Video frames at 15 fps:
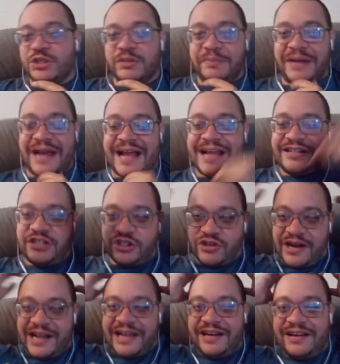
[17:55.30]
but I had to
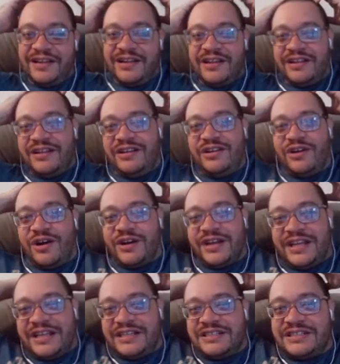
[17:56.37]
try it.
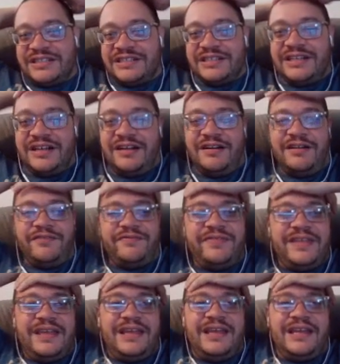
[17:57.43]
Guardians of
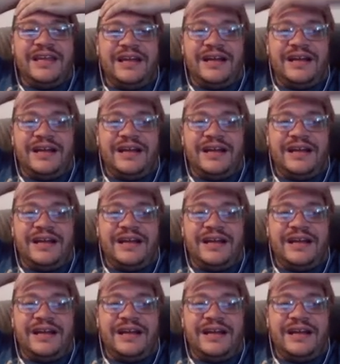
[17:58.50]
the